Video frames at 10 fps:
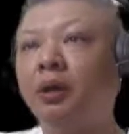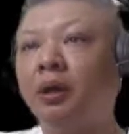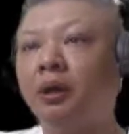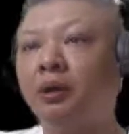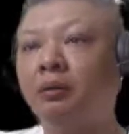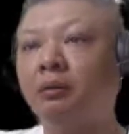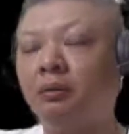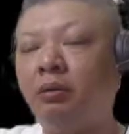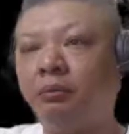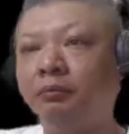
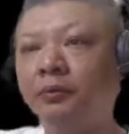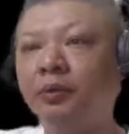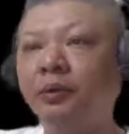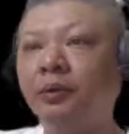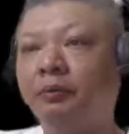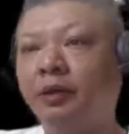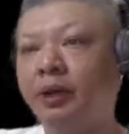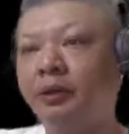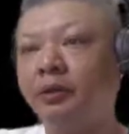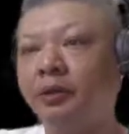
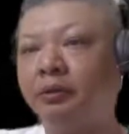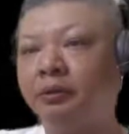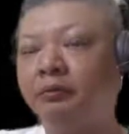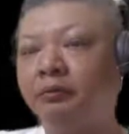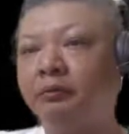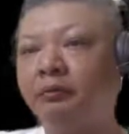Red has a